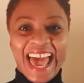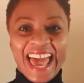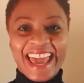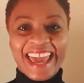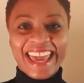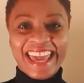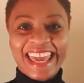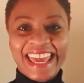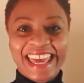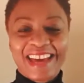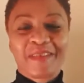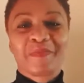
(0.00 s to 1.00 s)

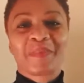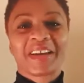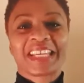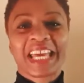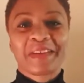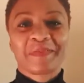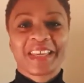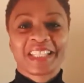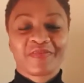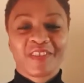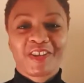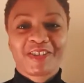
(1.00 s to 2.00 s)
Hey, my name
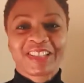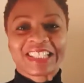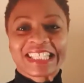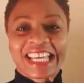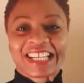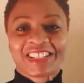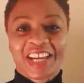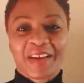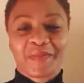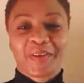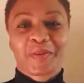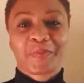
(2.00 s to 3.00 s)
is Florence
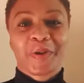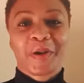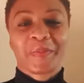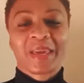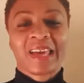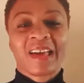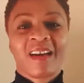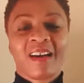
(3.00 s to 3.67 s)
Achama-Ukpabi.